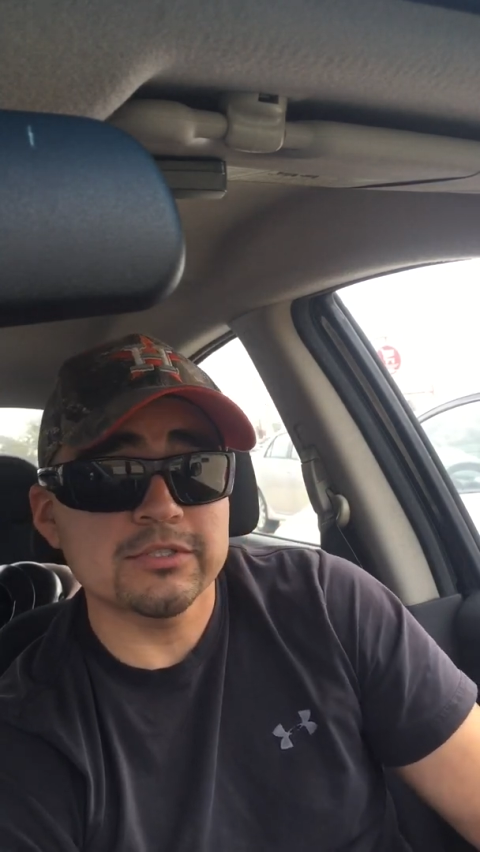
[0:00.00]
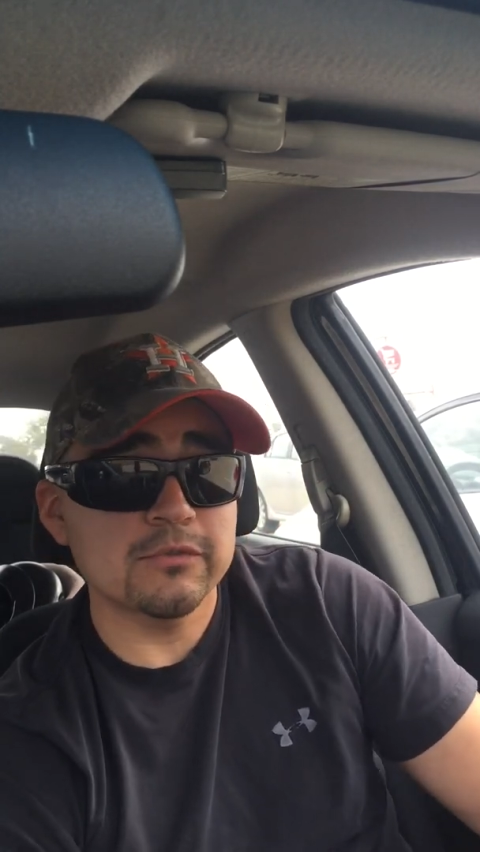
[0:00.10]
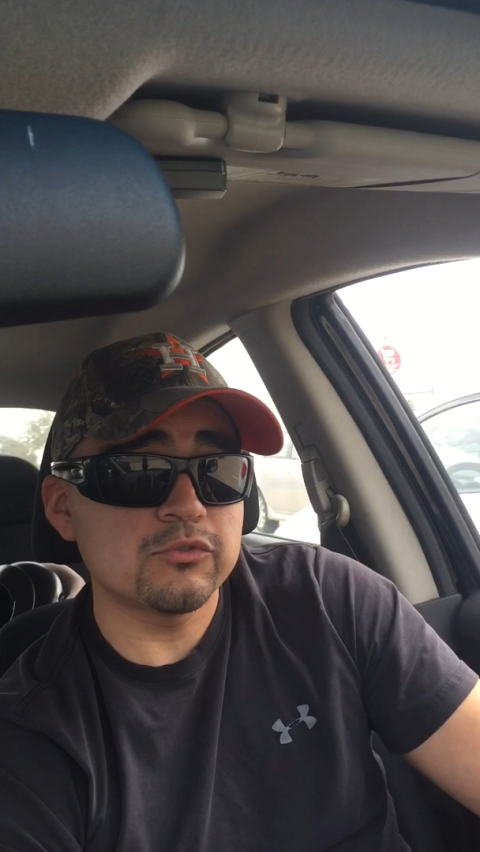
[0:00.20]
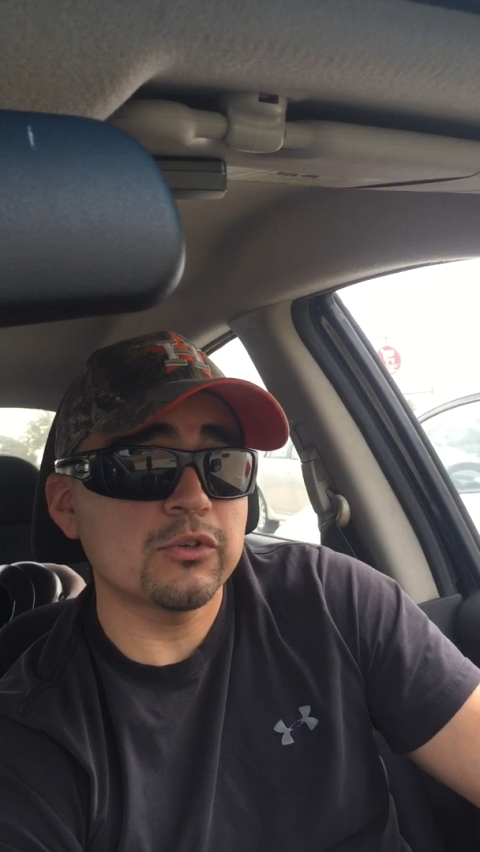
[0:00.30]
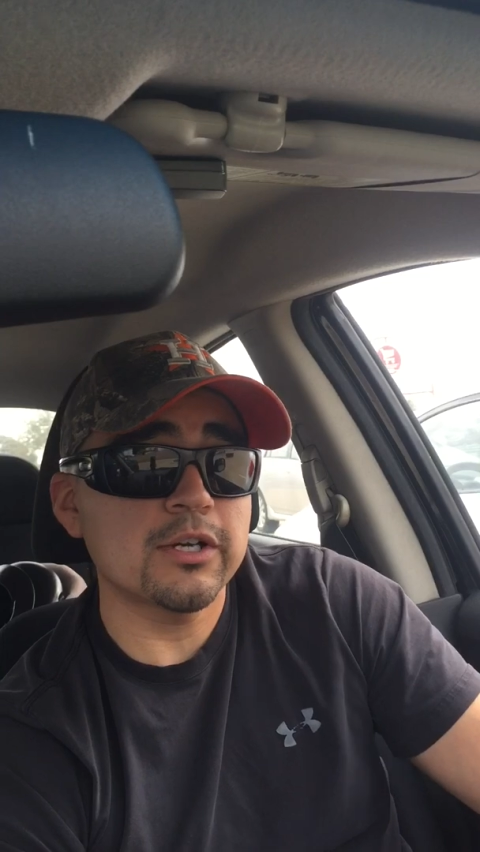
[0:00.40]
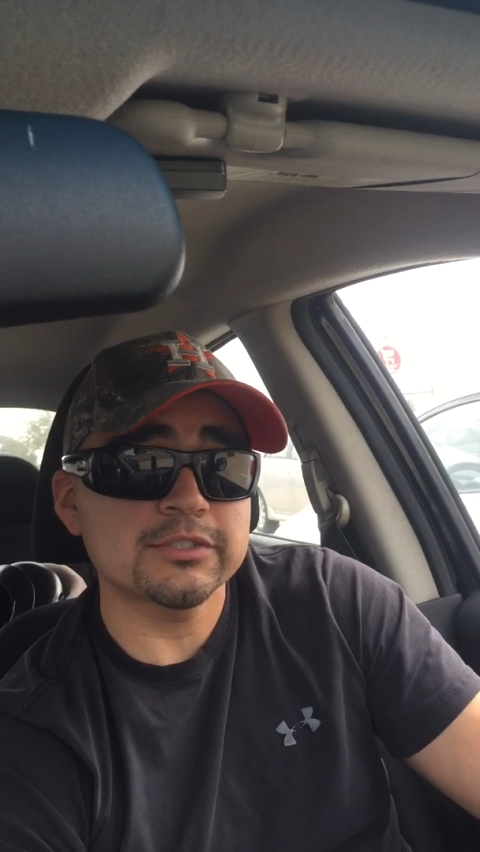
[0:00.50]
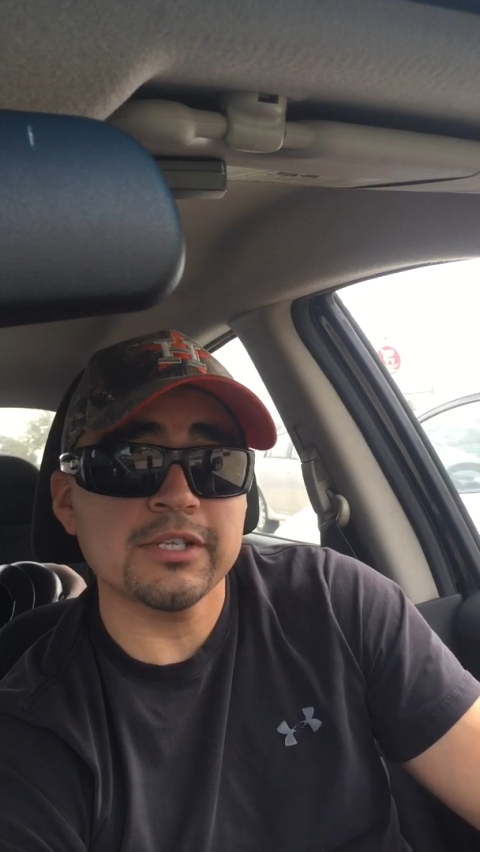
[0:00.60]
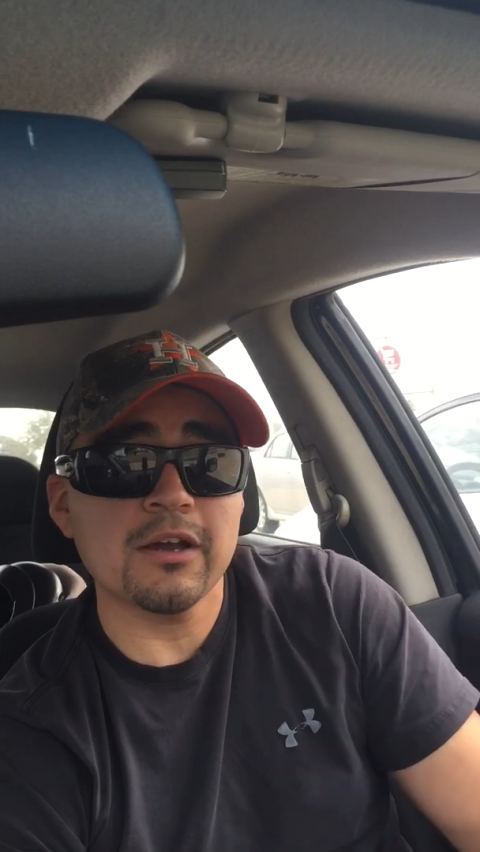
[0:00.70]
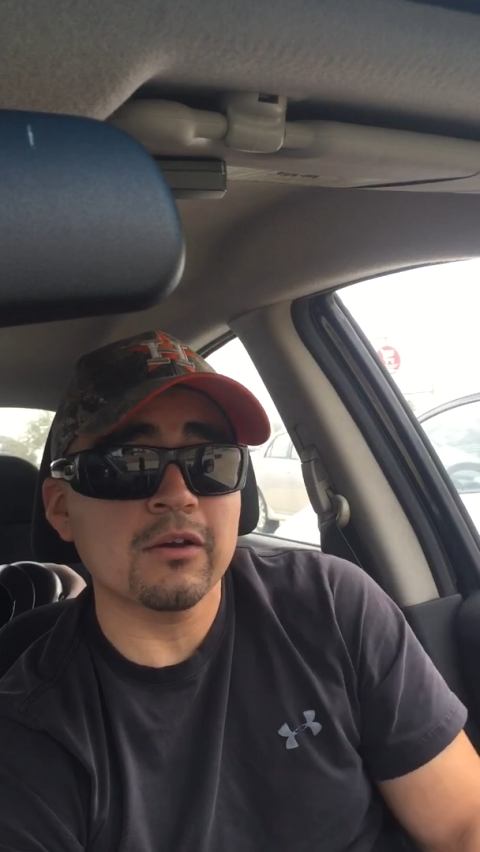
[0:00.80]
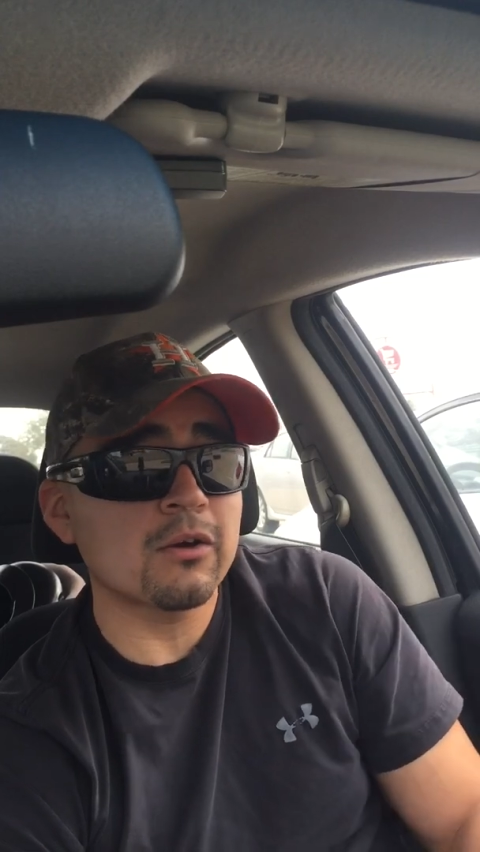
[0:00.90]
of drugs and
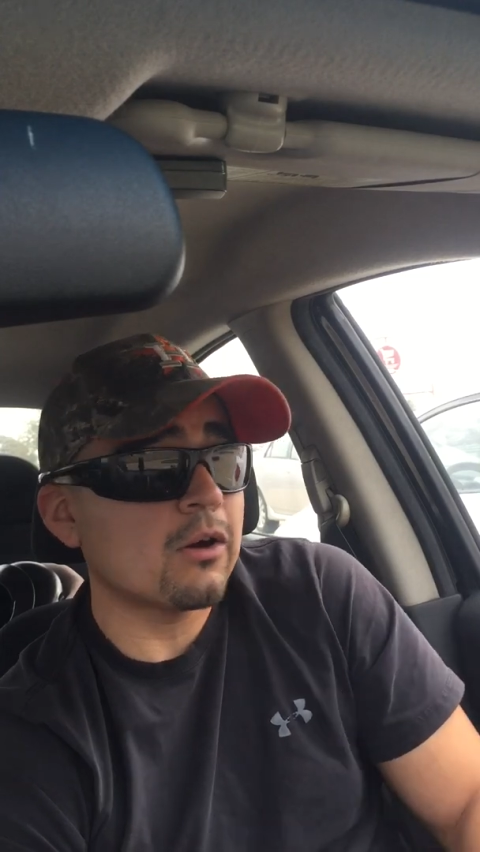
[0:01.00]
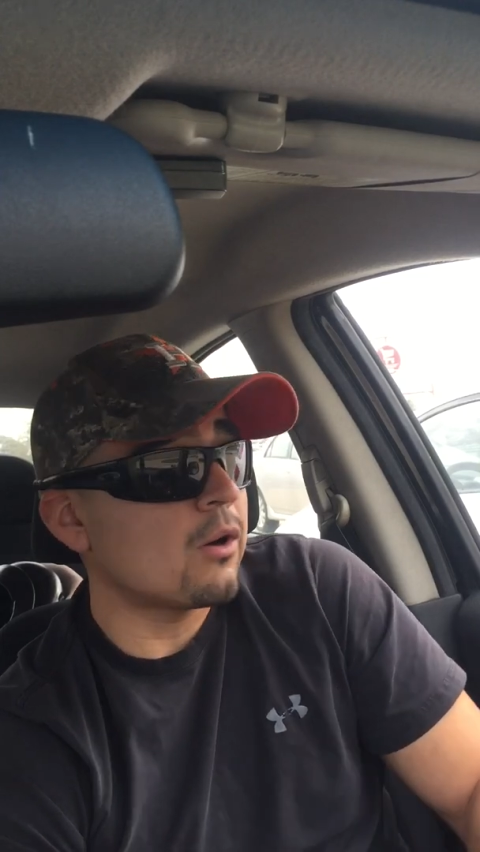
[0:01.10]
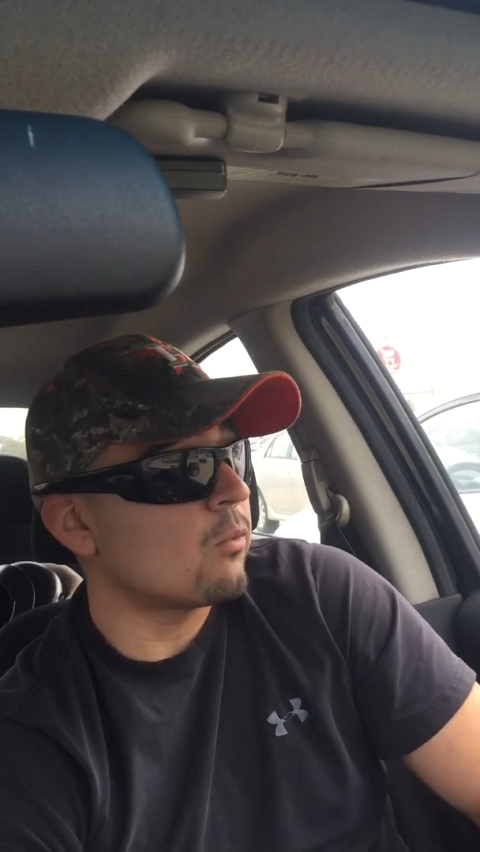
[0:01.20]
alcohol,